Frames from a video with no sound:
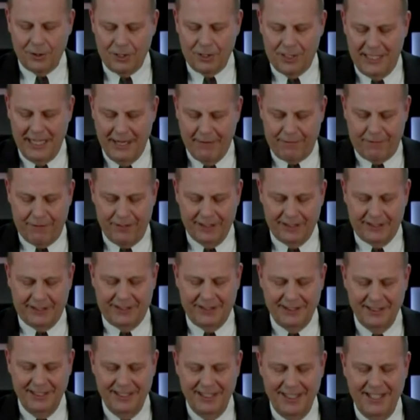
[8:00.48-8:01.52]
difference
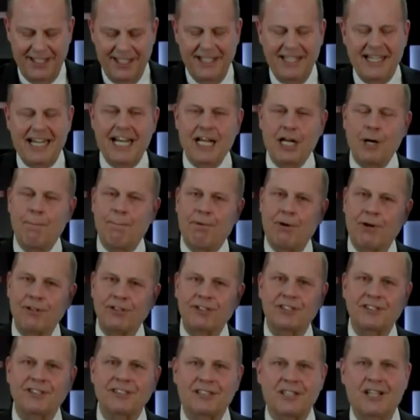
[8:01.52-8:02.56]
in a
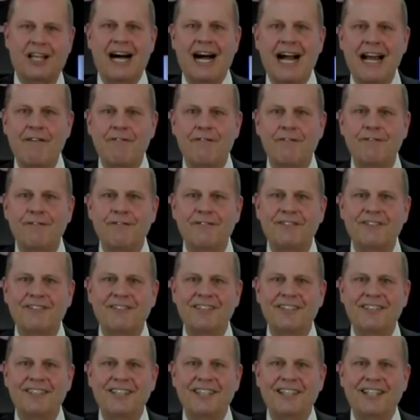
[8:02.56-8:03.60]
person's life.
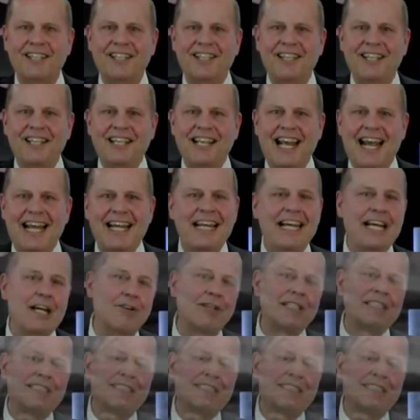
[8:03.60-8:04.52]
And here at